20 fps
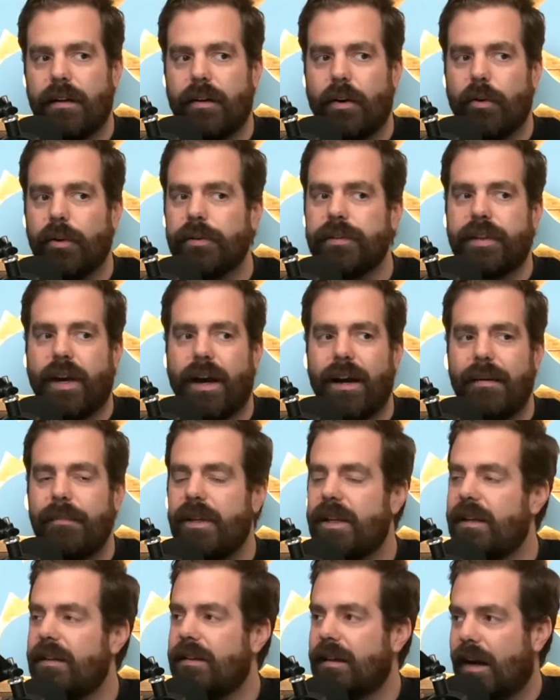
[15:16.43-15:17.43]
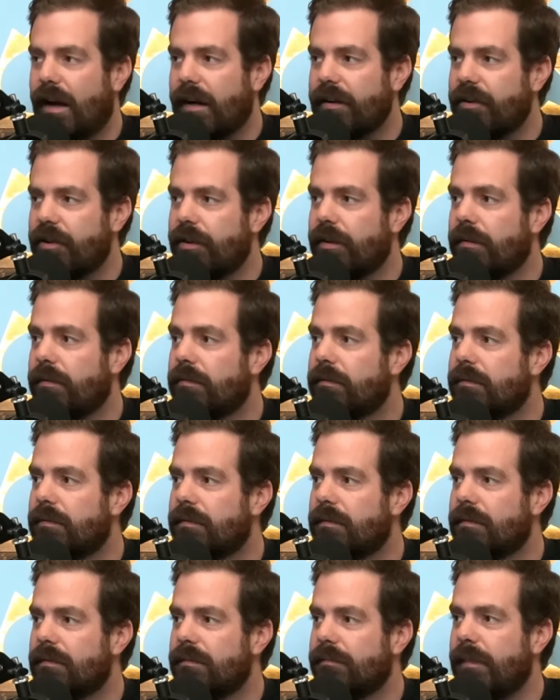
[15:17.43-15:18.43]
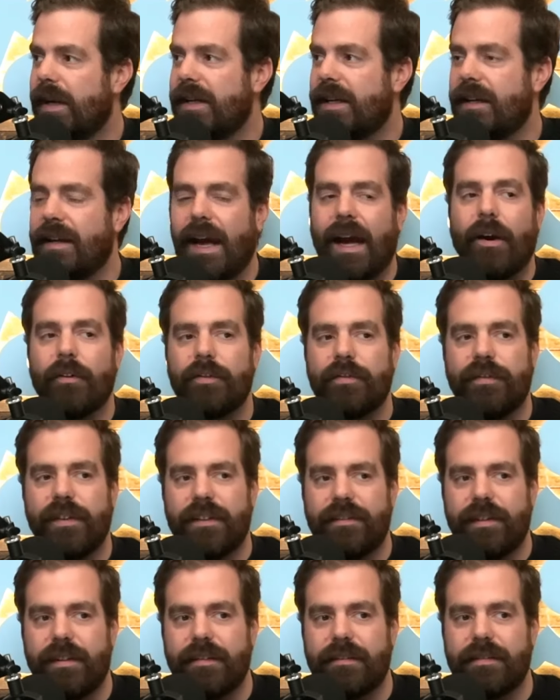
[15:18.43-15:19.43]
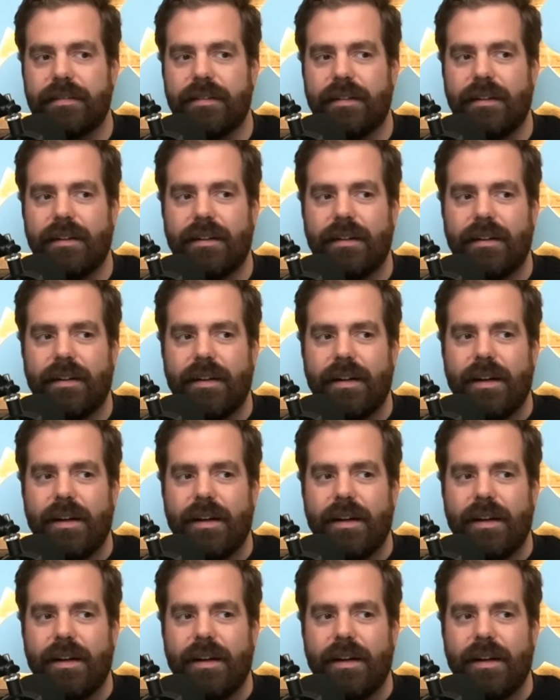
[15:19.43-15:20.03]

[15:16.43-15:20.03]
old timey doctor. Making house visits. Like a doctor's